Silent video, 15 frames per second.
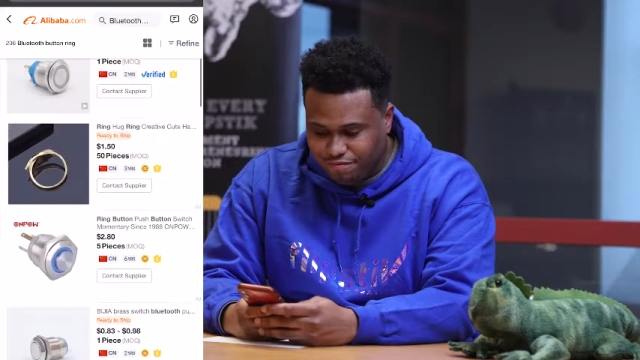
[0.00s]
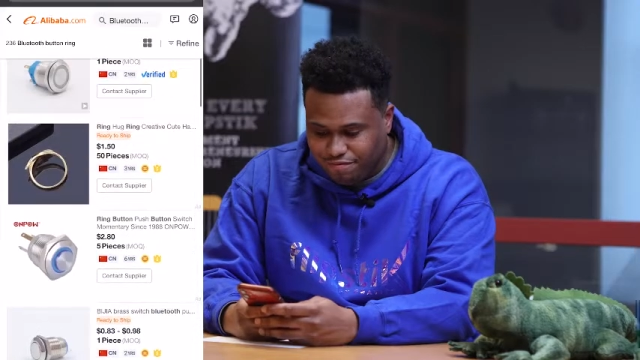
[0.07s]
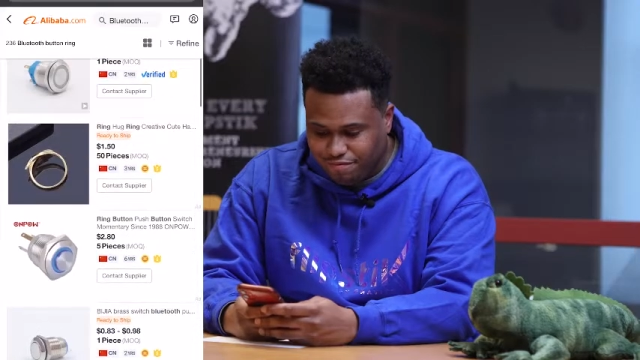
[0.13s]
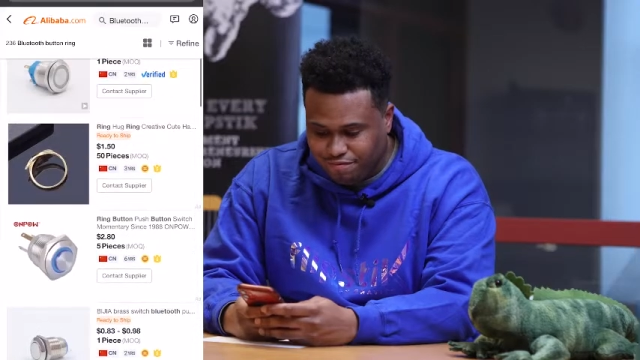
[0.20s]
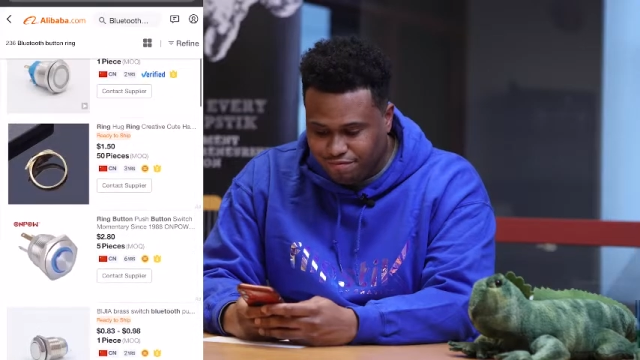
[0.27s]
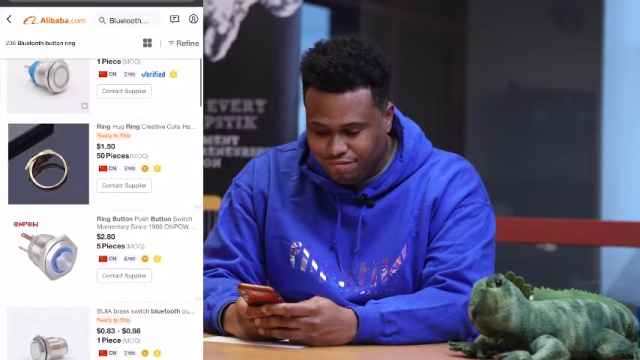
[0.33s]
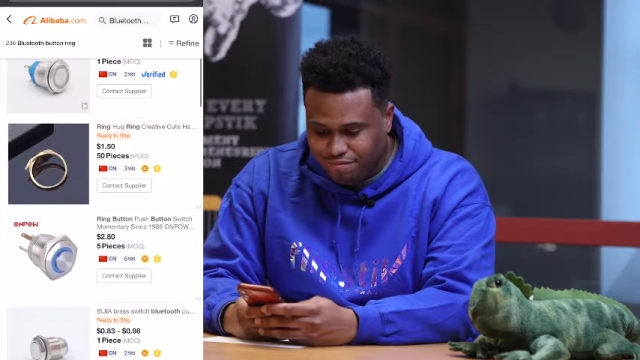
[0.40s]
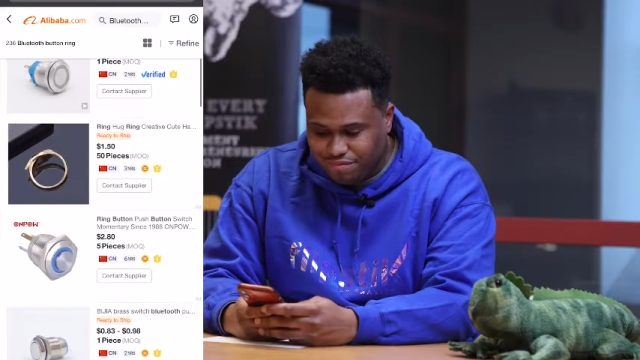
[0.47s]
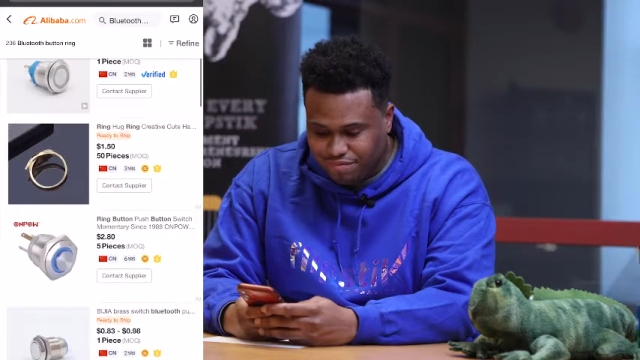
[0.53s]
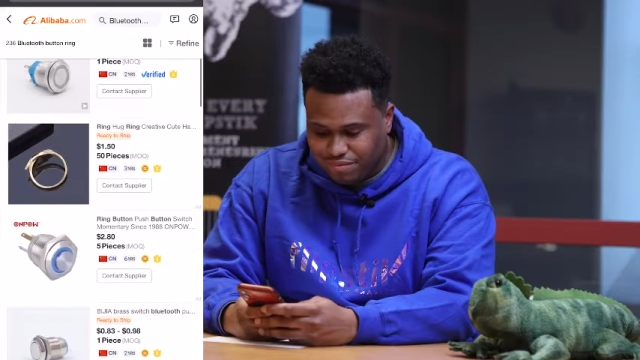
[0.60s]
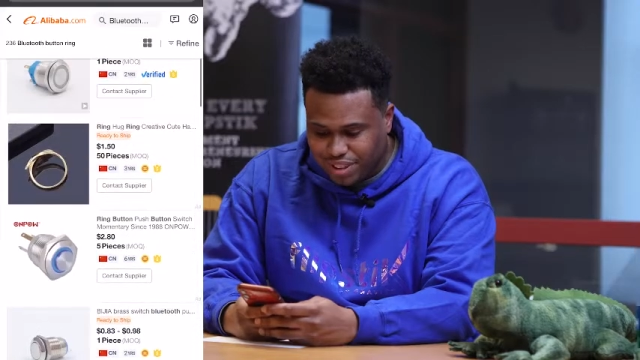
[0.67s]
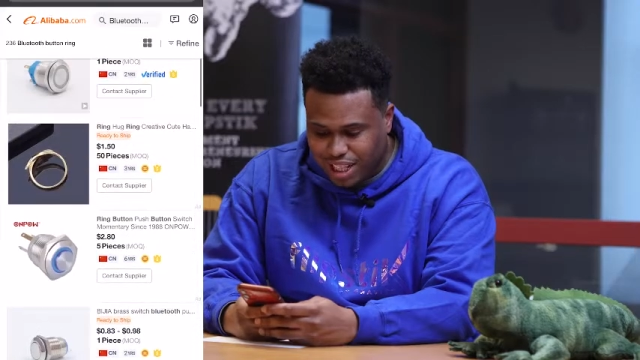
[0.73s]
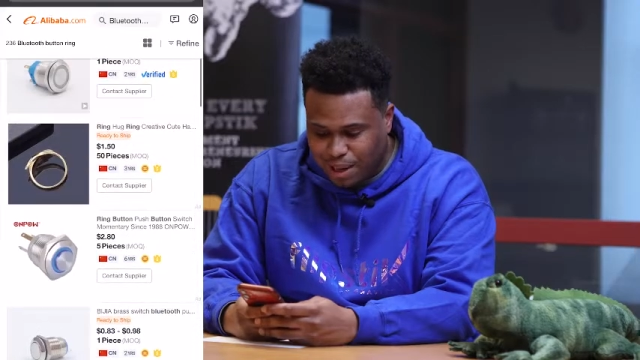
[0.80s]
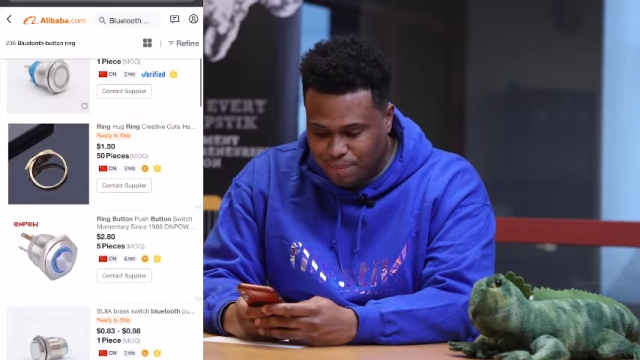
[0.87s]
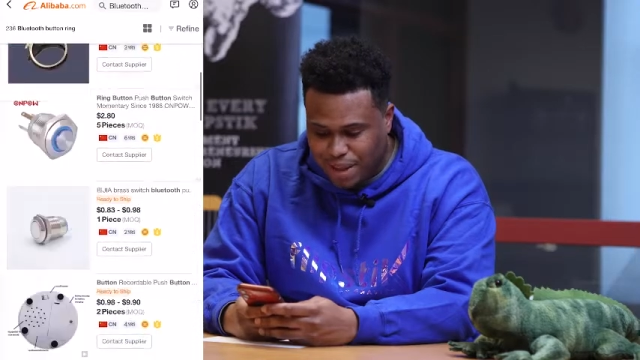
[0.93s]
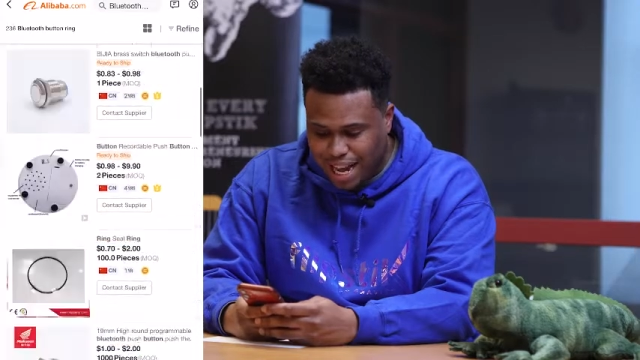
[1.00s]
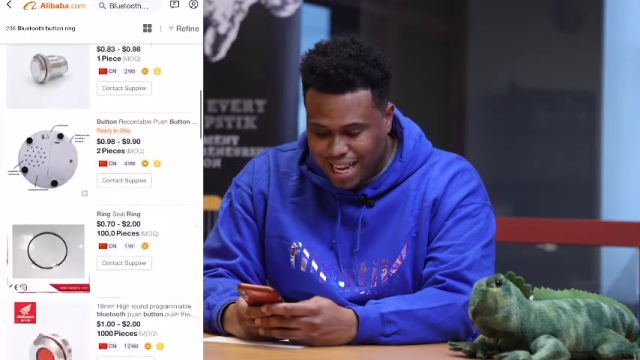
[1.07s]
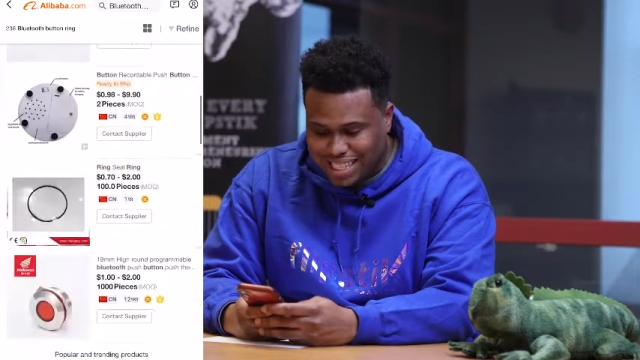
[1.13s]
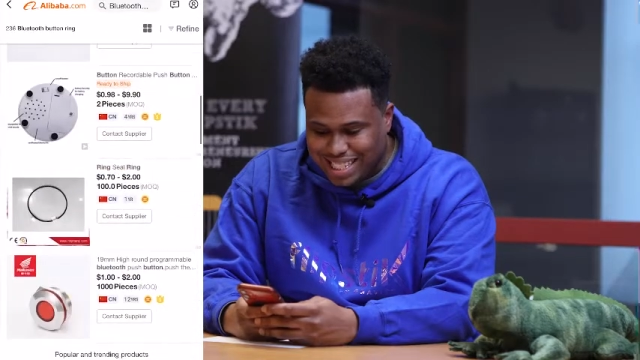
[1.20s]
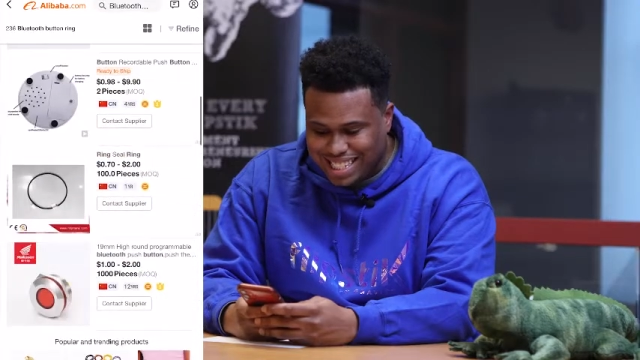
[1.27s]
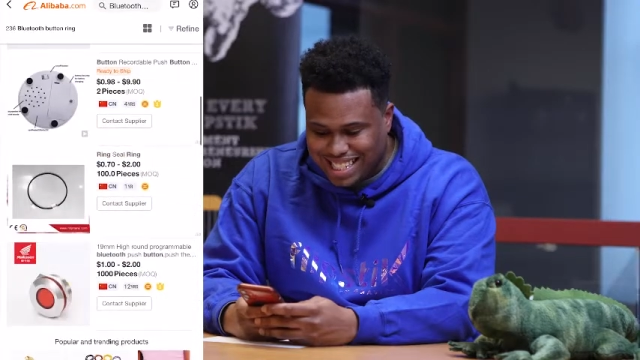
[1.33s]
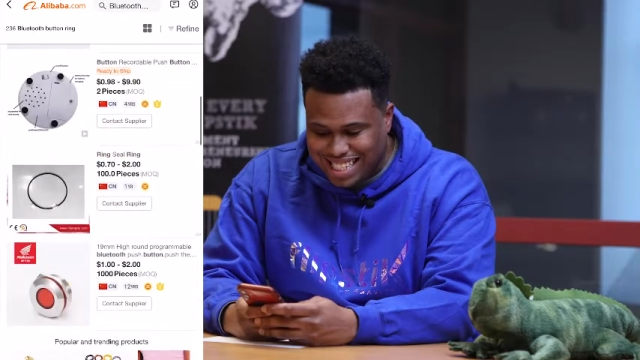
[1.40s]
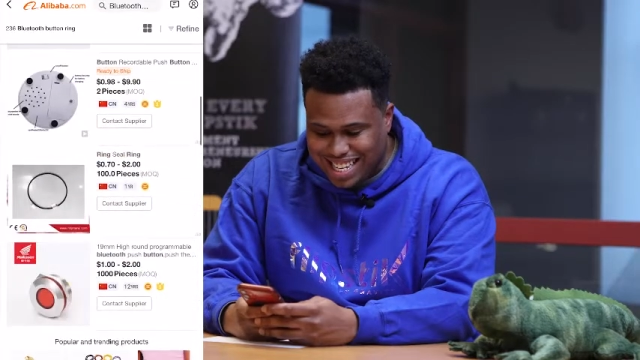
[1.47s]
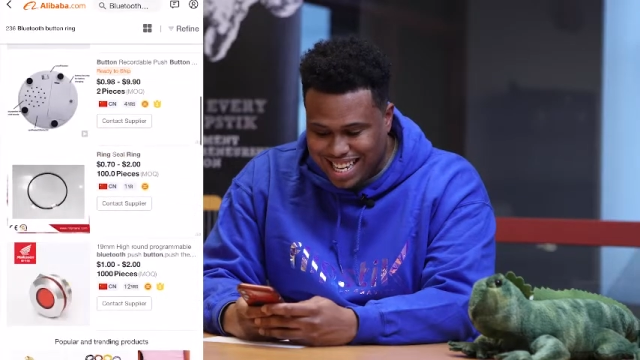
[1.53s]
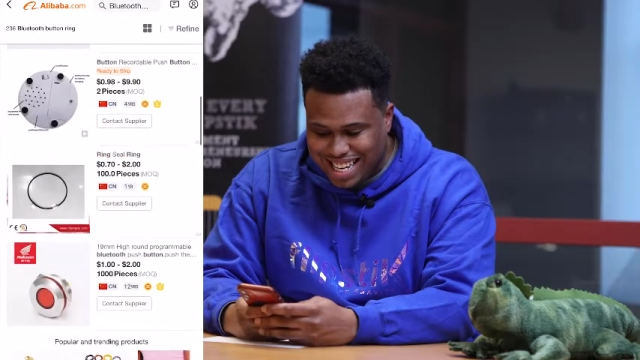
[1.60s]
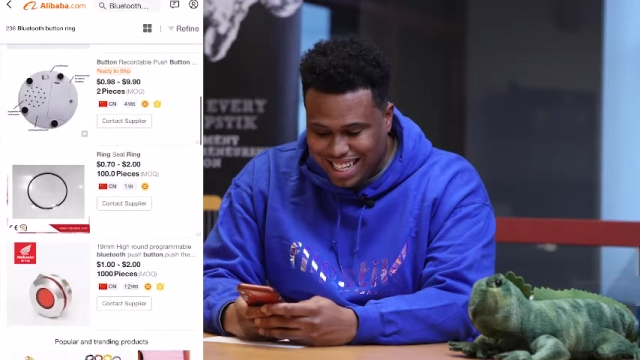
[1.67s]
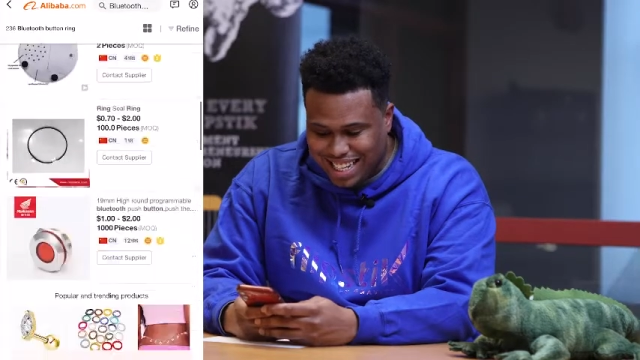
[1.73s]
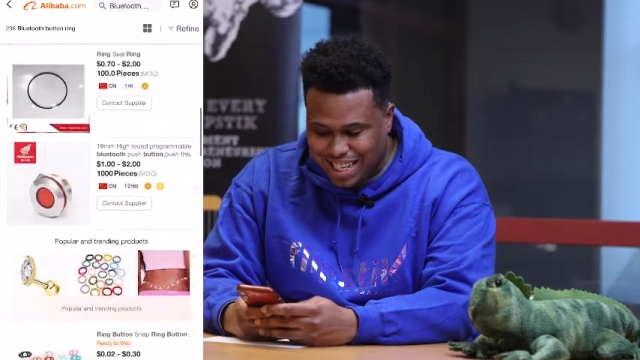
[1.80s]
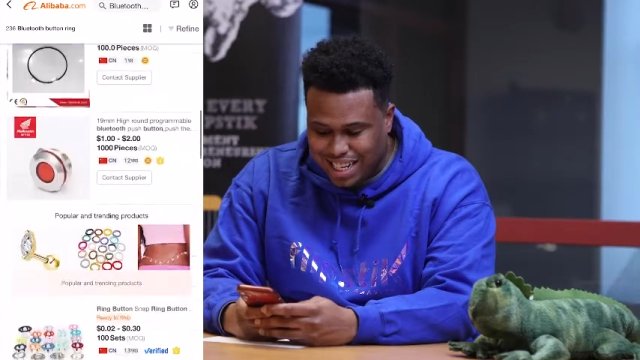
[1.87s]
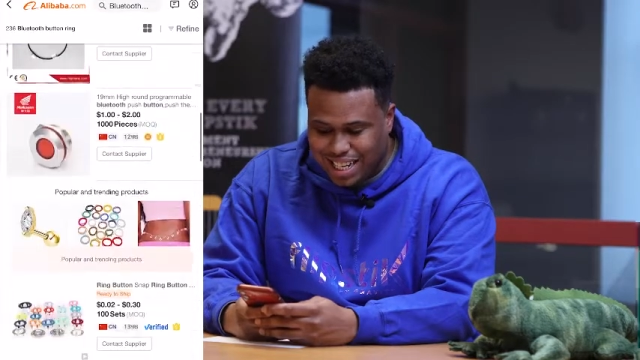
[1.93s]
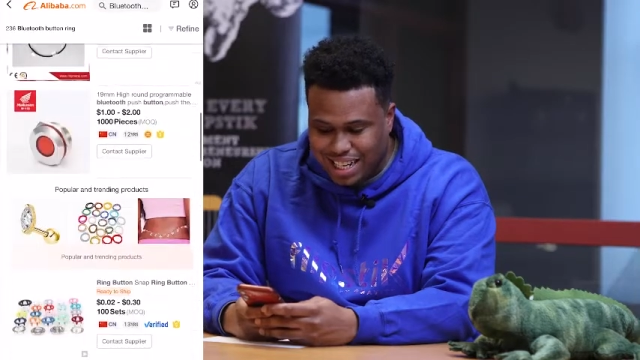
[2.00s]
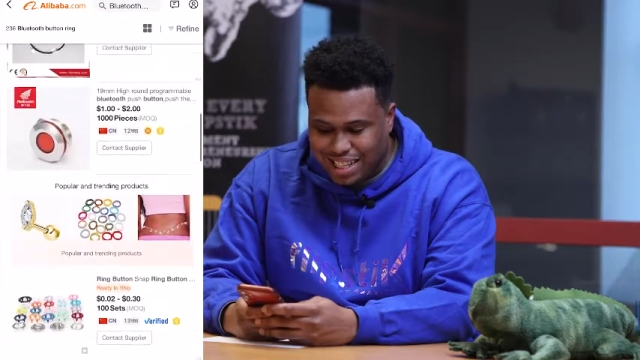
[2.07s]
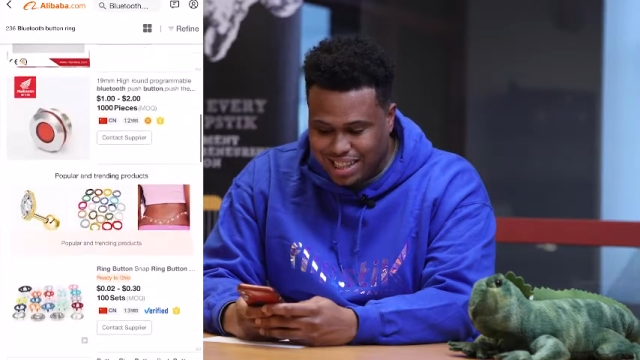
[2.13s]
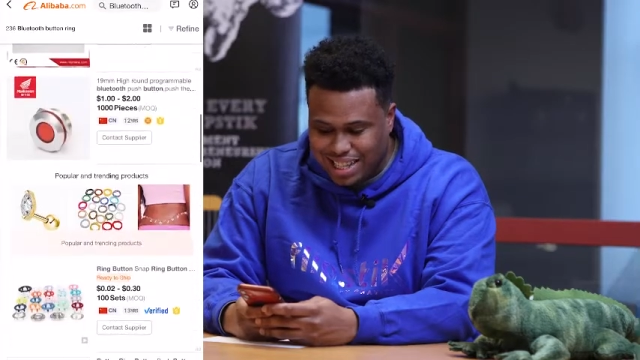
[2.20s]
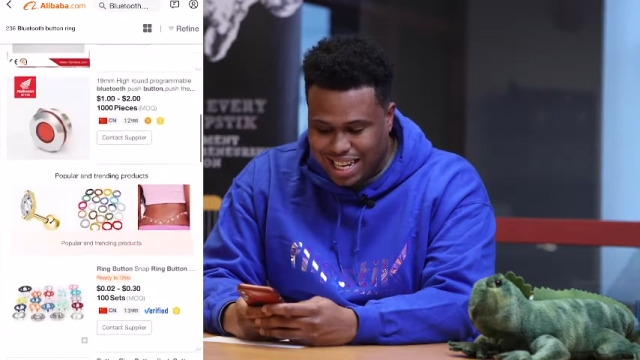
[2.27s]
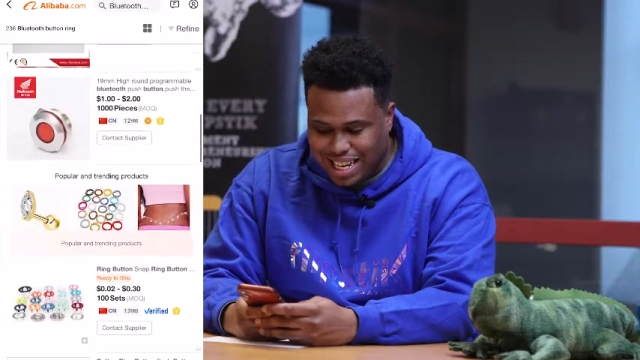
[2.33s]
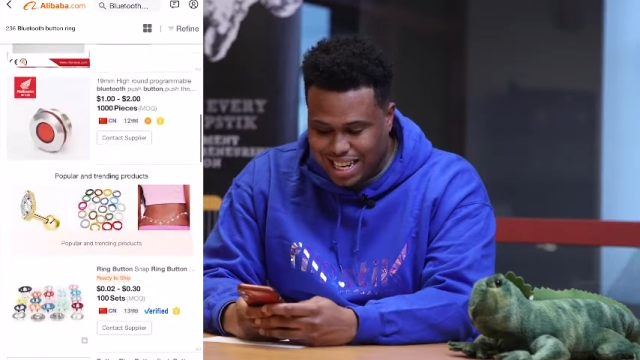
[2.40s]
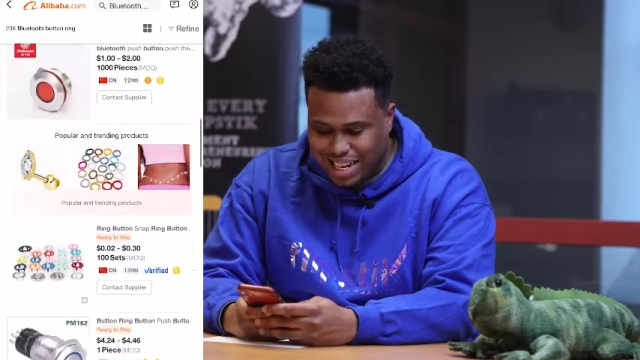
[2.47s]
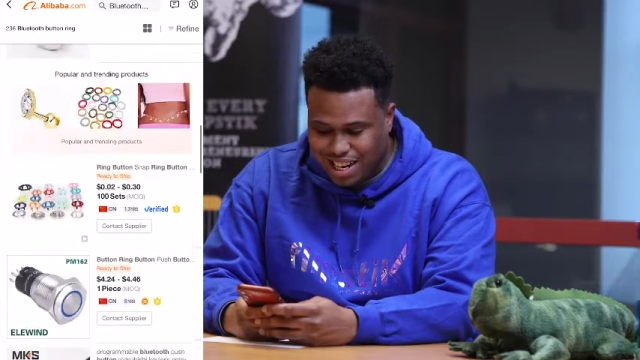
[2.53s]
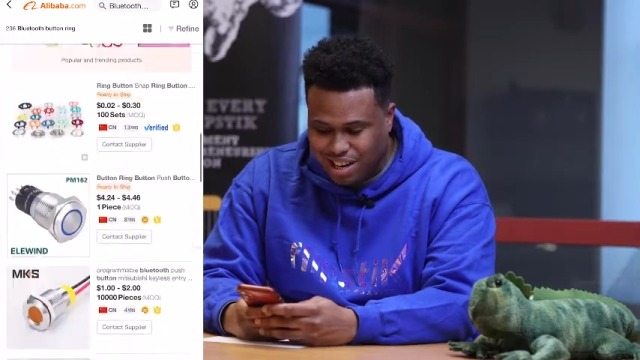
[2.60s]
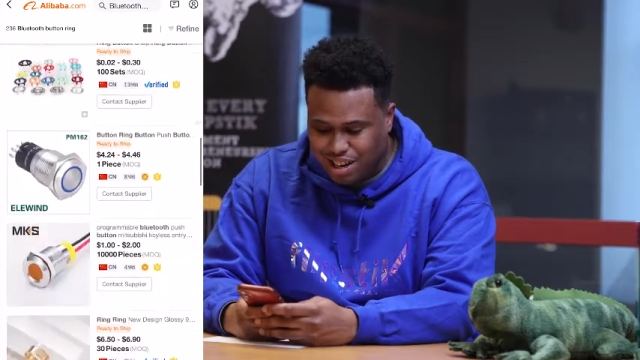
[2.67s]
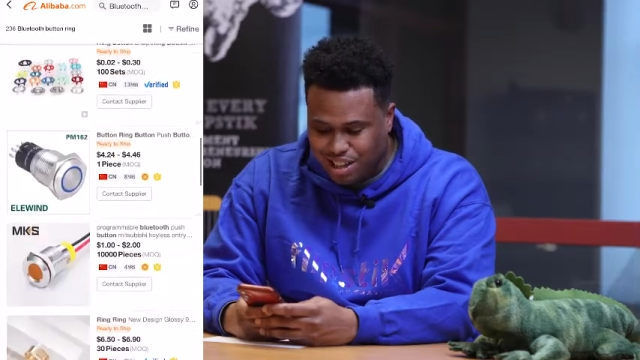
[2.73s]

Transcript: I'm not seeing anything here